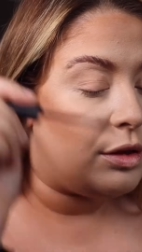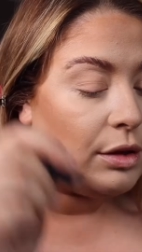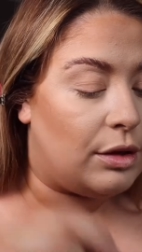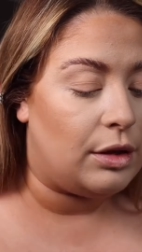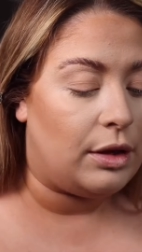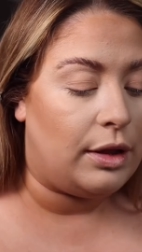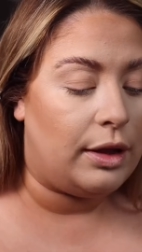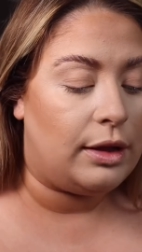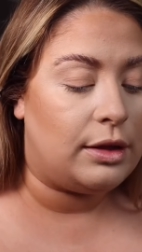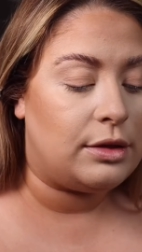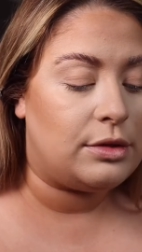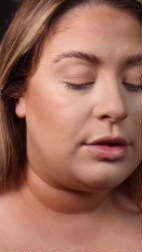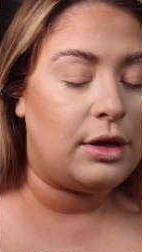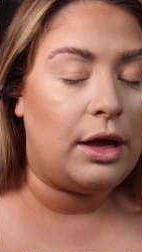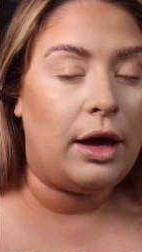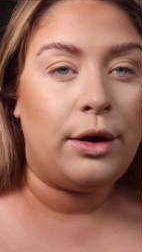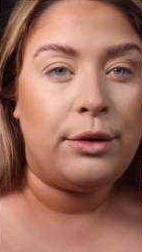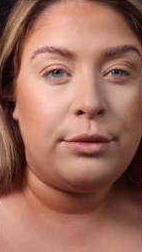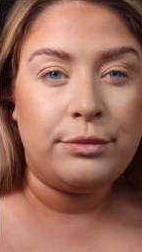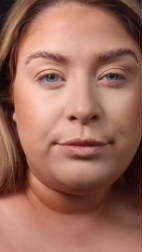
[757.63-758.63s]
Like
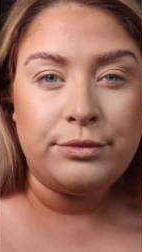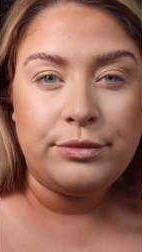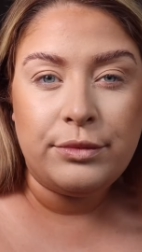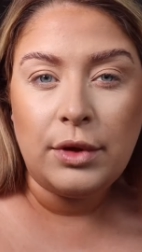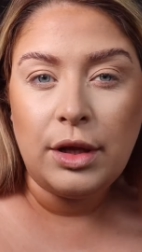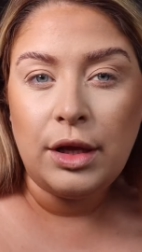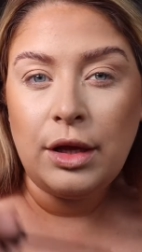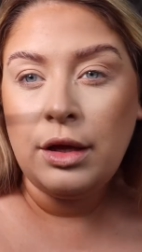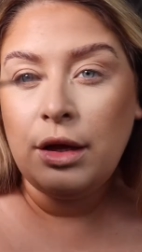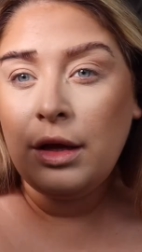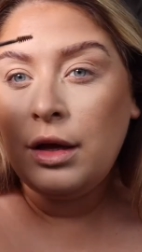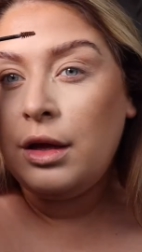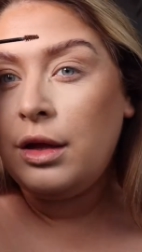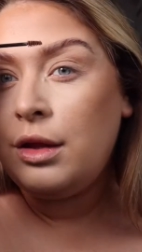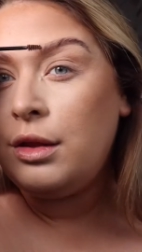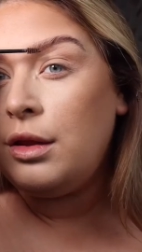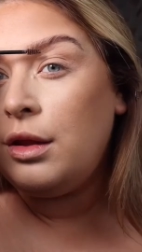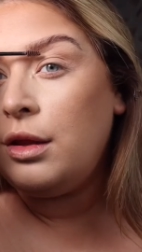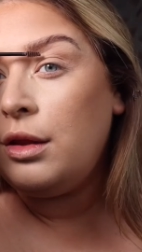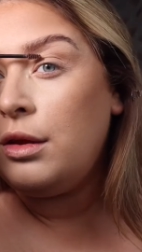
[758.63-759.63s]
so.
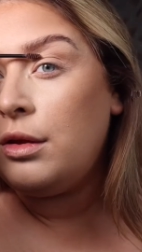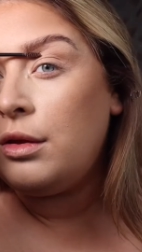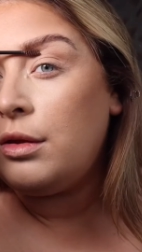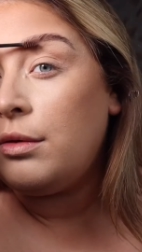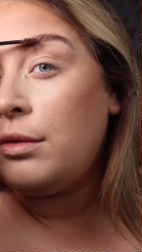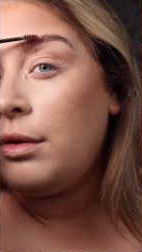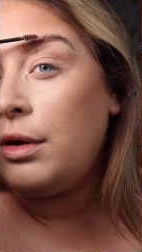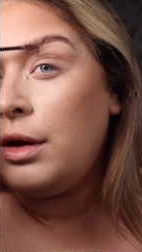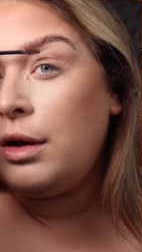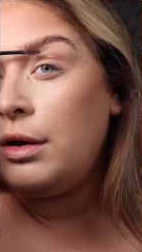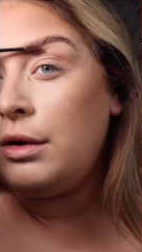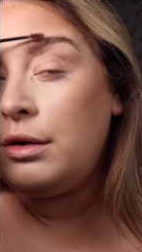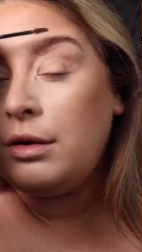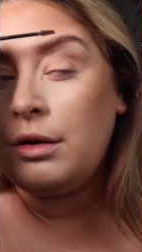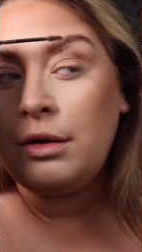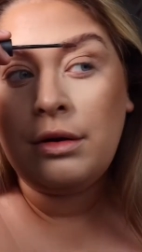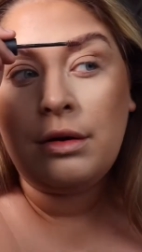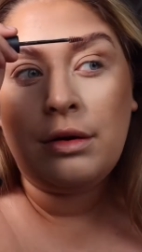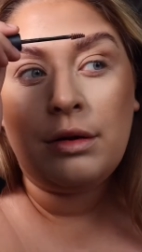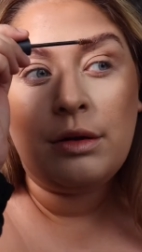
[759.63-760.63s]
And then the other one,
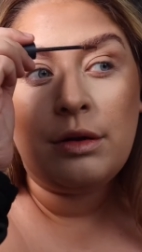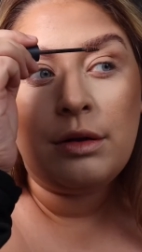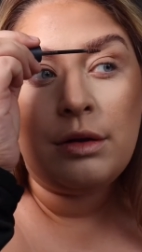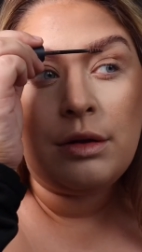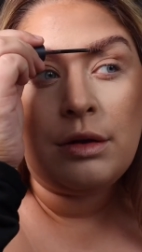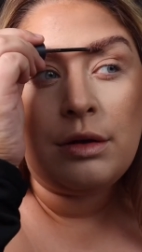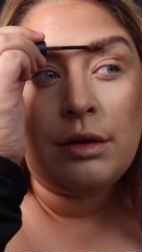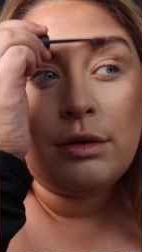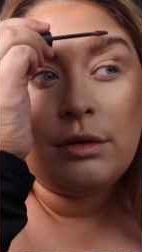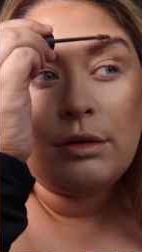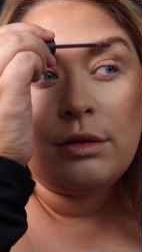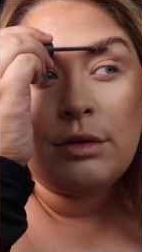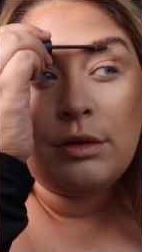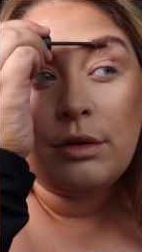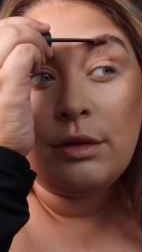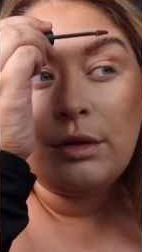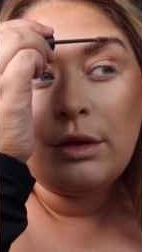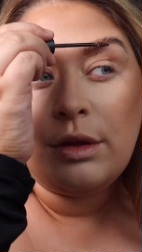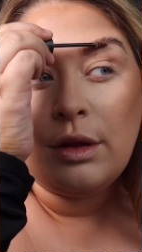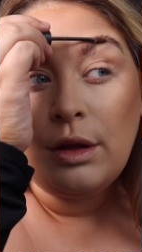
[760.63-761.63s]
oh,
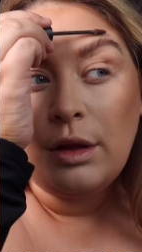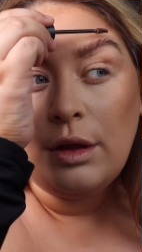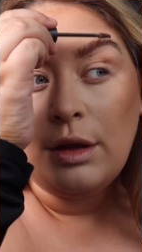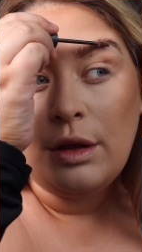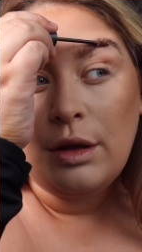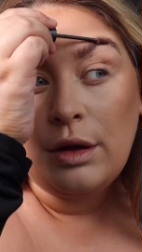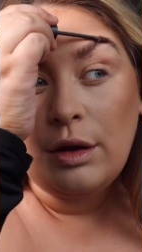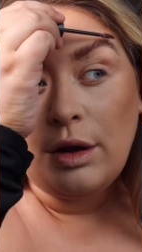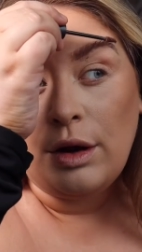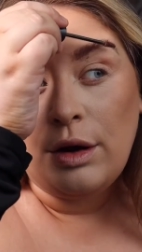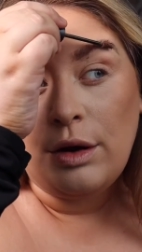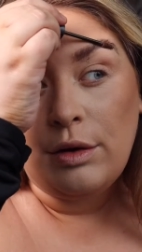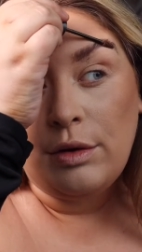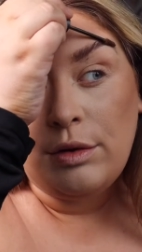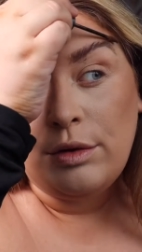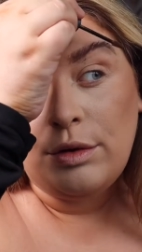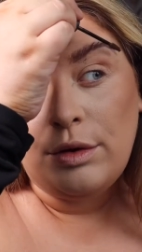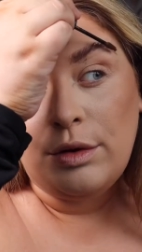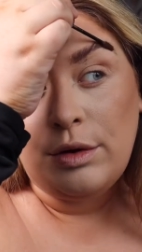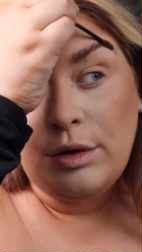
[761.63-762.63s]
got it
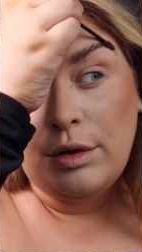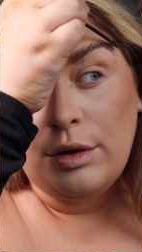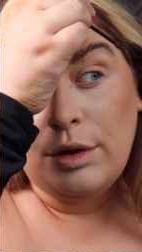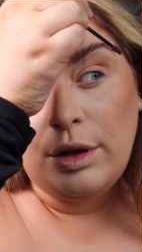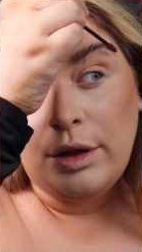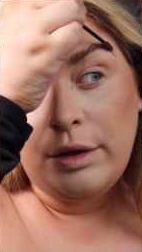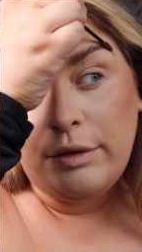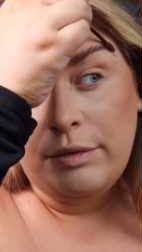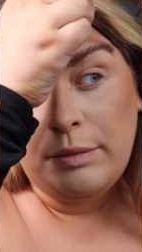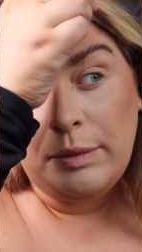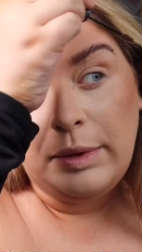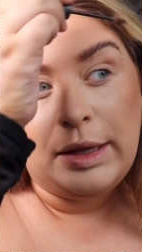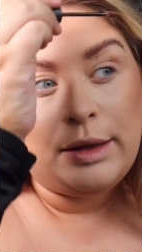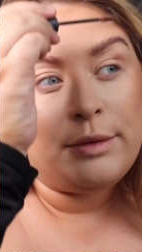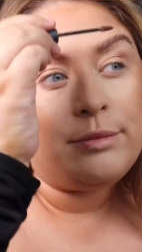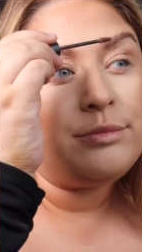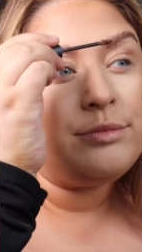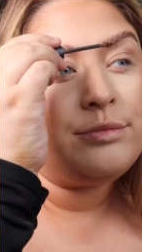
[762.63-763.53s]
all over me.